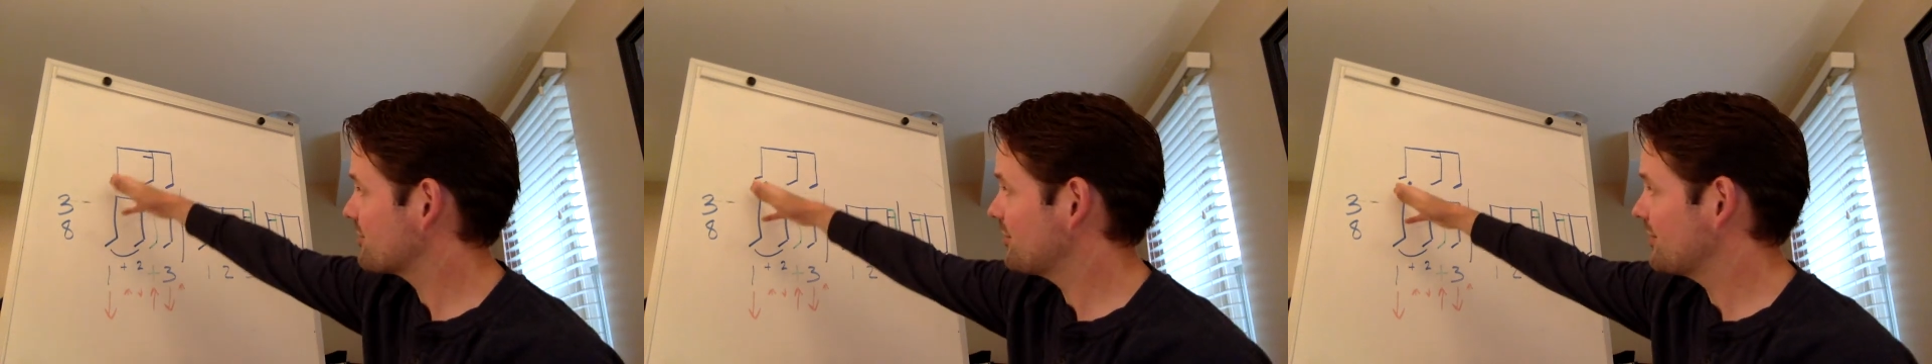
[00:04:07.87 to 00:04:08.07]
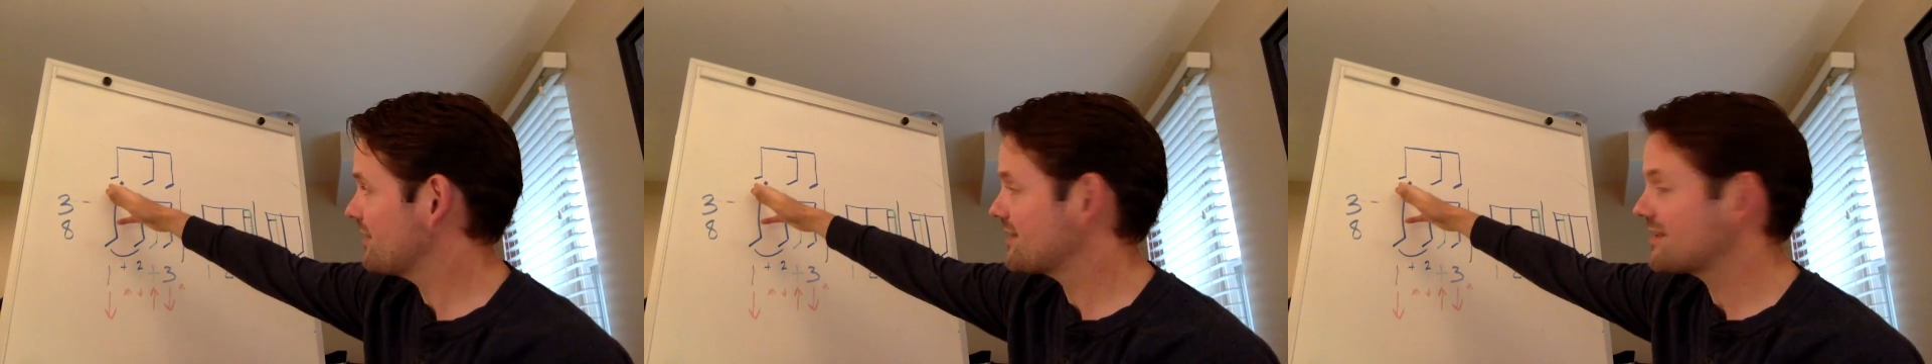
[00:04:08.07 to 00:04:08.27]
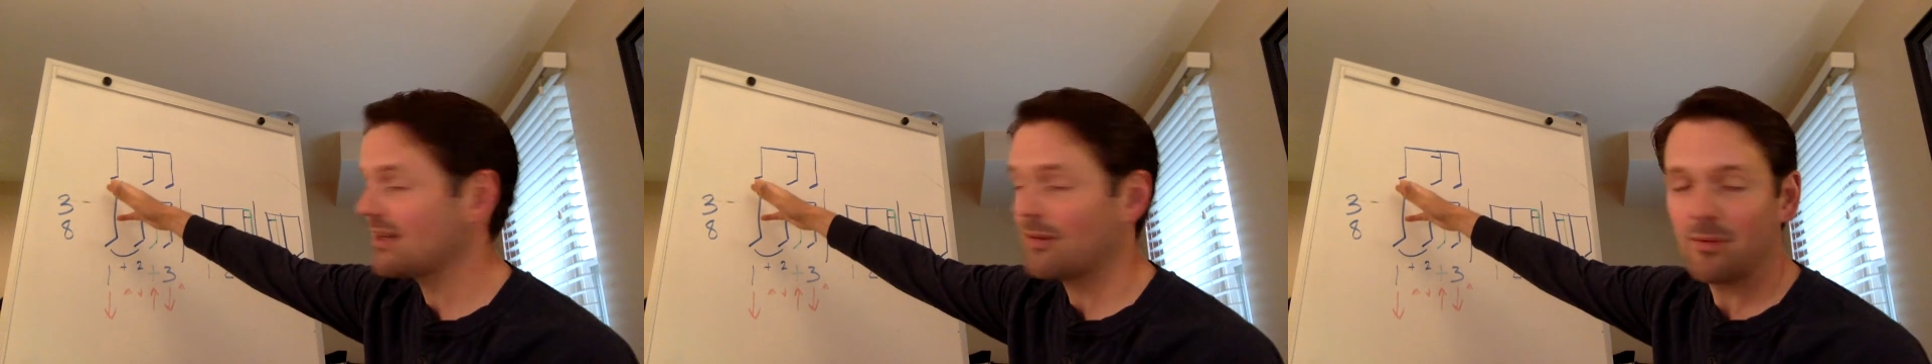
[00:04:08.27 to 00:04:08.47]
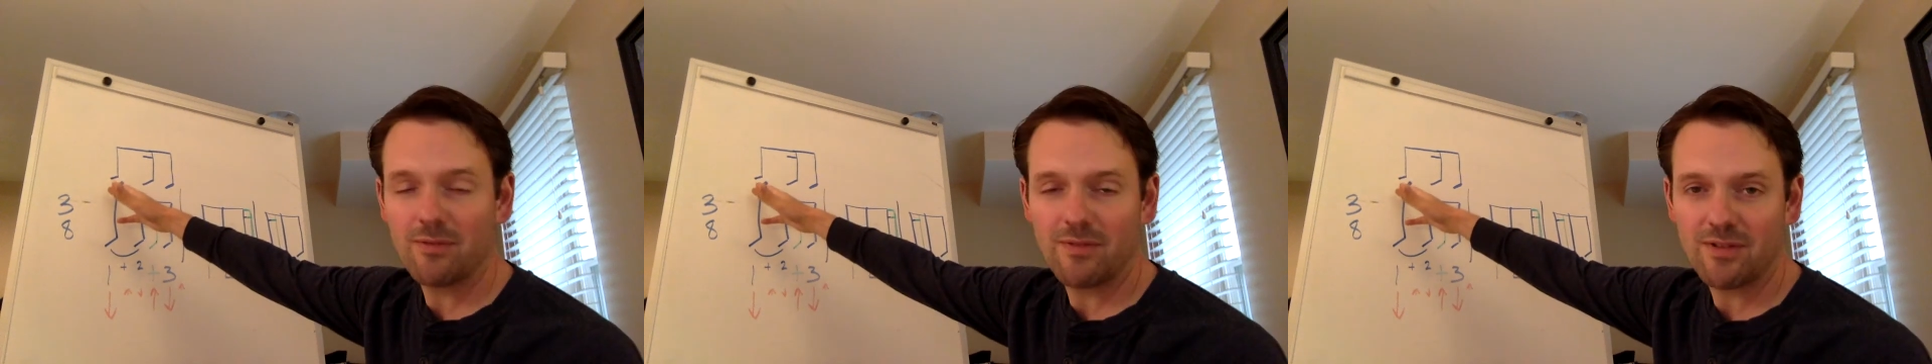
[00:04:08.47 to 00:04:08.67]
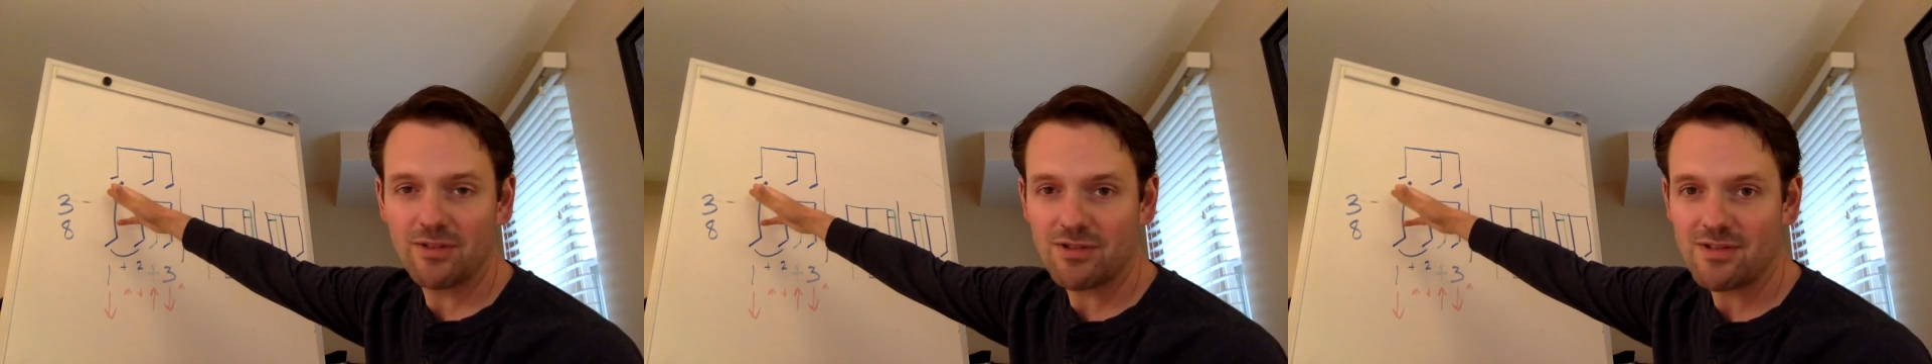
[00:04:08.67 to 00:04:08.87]
3
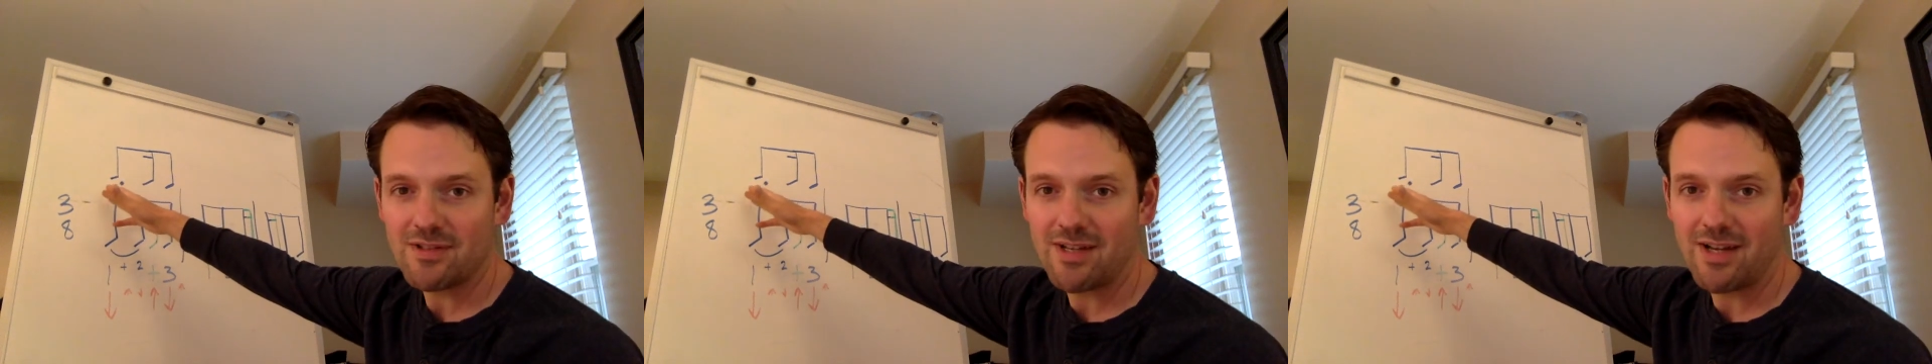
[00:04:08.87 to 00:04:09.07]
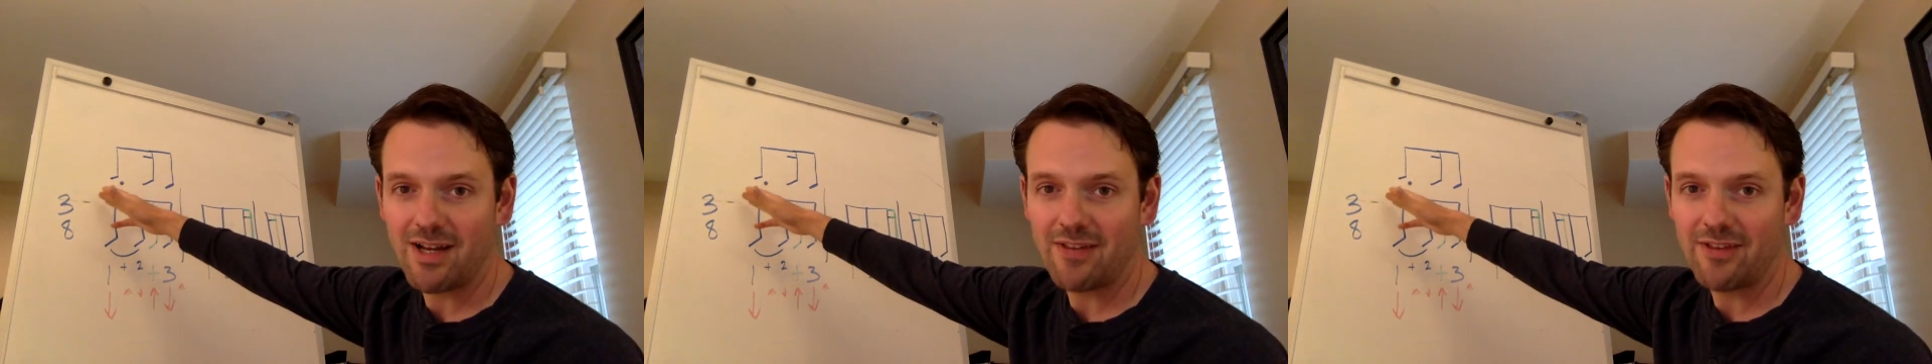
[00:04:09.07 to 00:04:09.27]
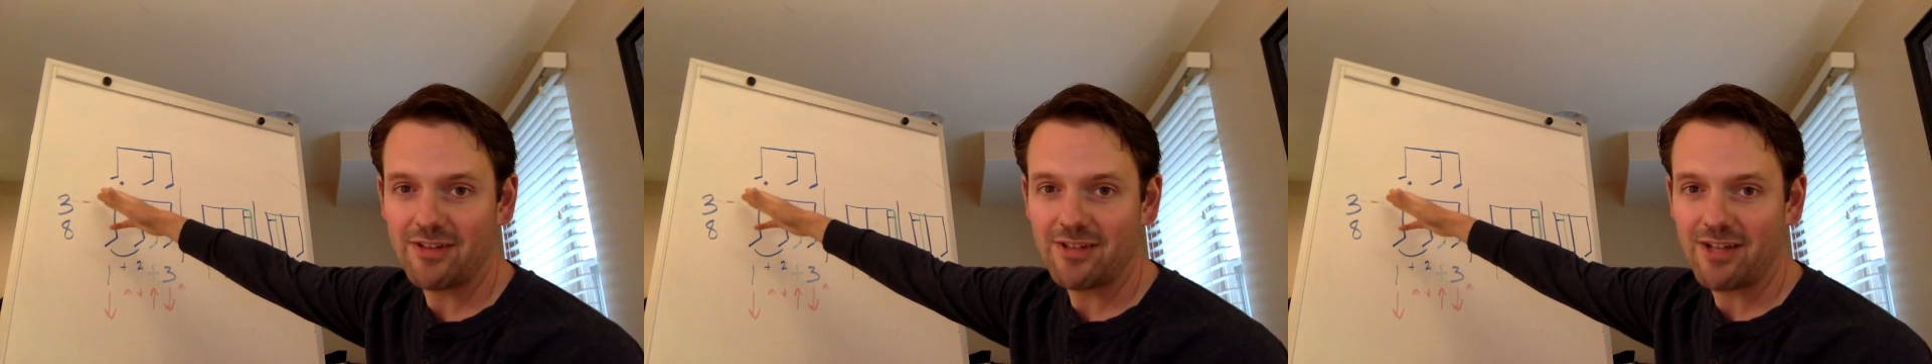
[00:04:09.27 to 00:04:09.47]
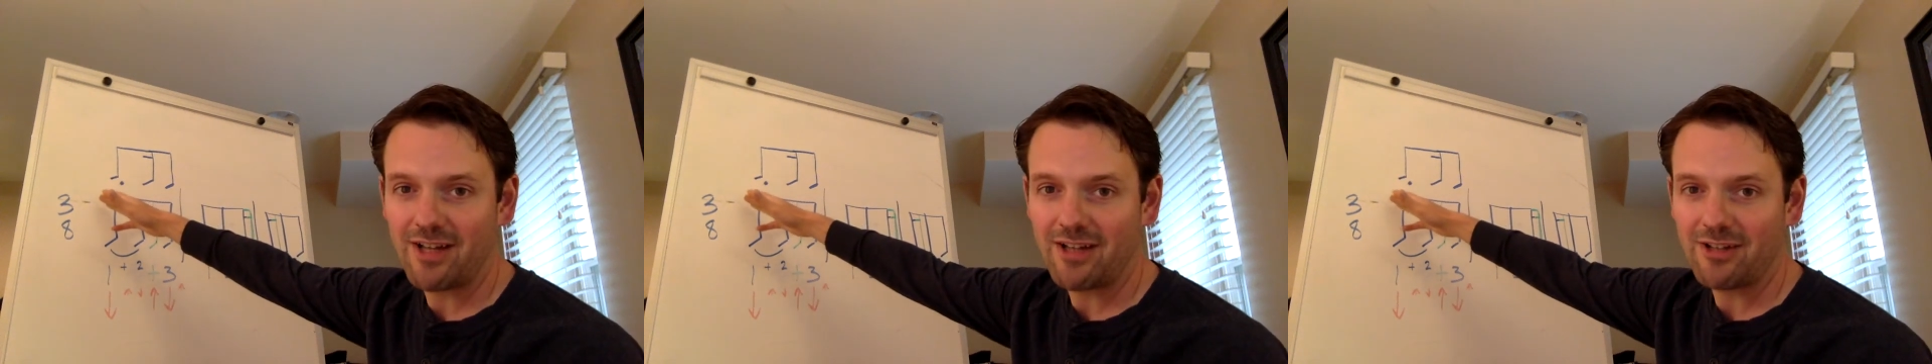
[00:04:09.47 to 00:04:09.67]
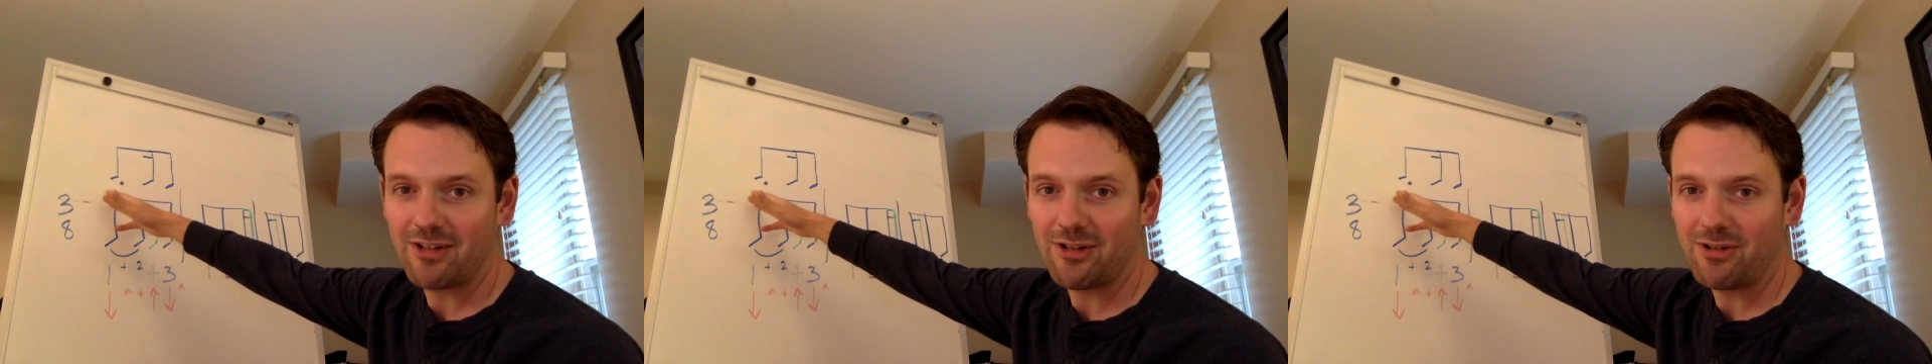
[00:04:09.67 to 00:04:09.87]
subdivisions on the
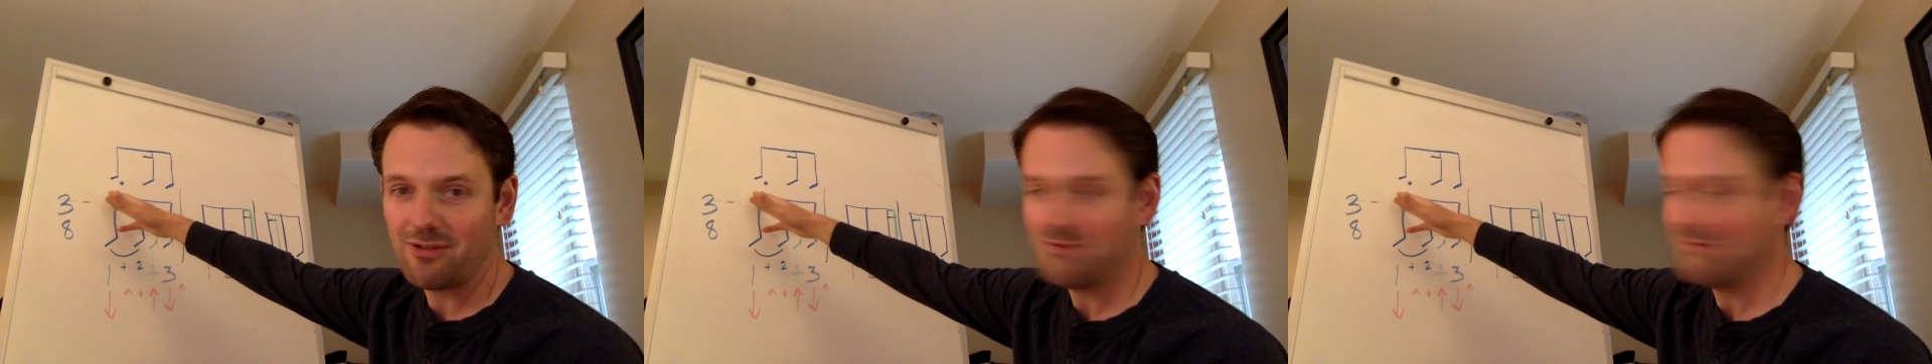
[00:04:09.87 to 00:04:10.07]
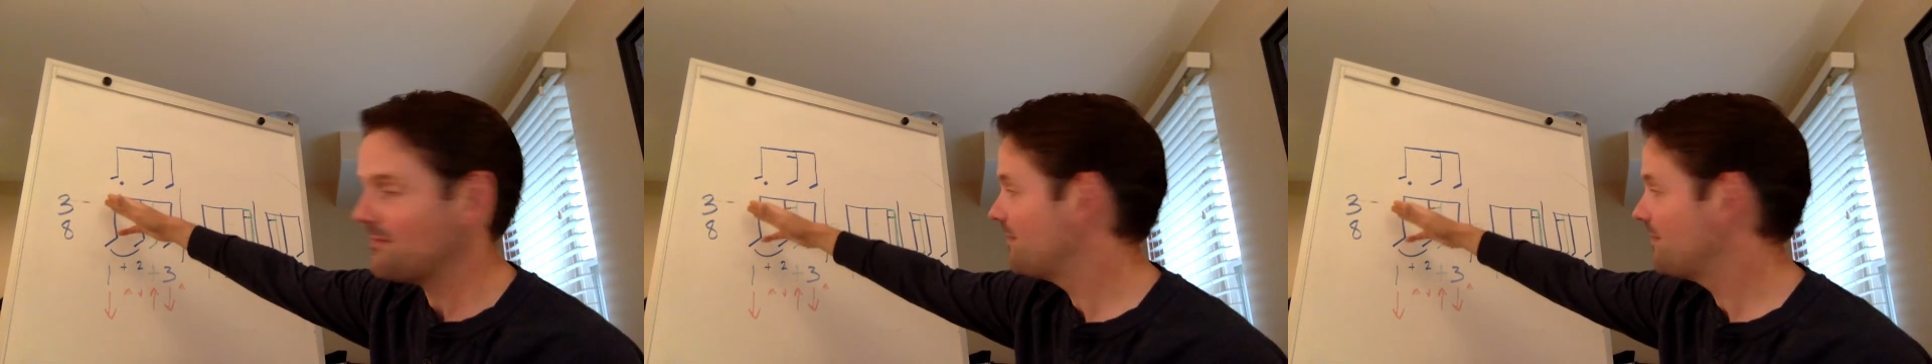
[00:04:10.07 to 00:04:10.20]
dotted note.